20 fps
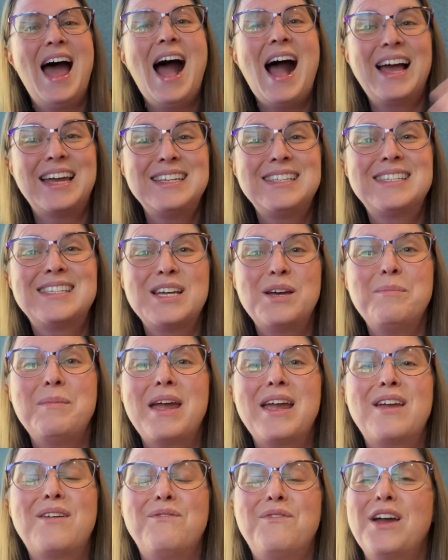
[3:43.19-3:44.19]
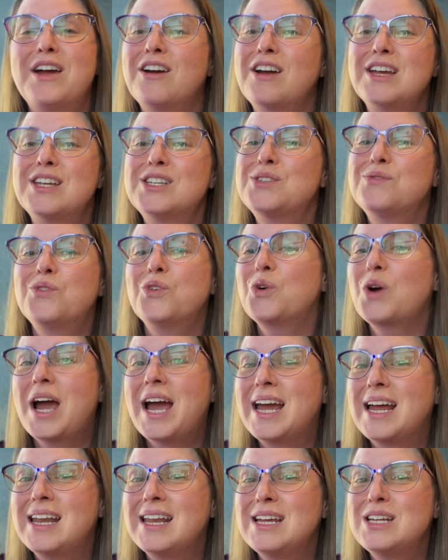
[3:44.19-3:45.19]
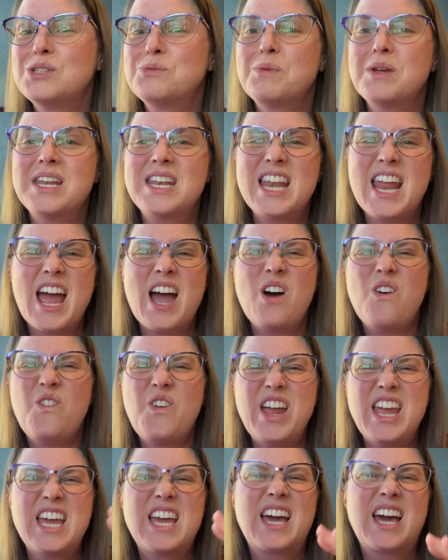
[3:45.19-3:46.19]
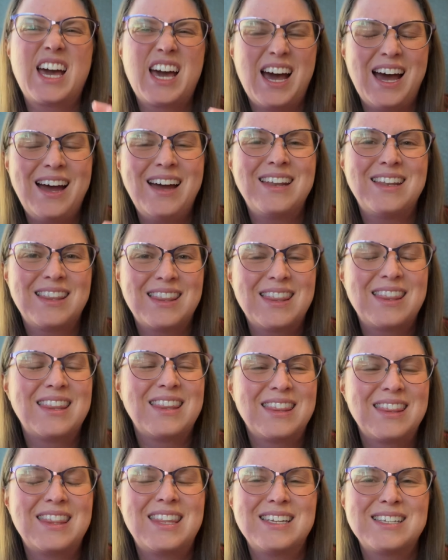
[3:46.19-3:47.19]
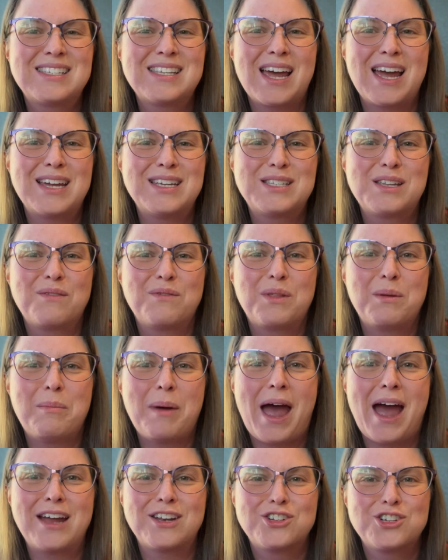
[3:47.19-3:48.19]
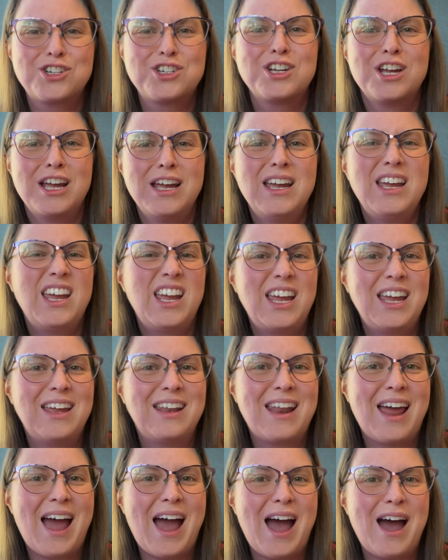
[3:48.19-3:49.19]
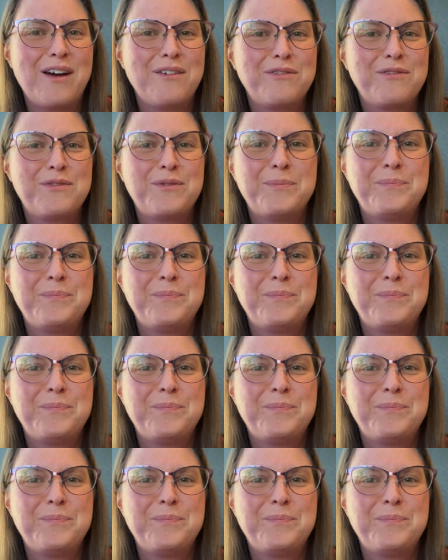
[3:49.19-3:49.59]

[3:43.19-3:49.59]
I still make various varieties, but now we cut the size of the batch in half.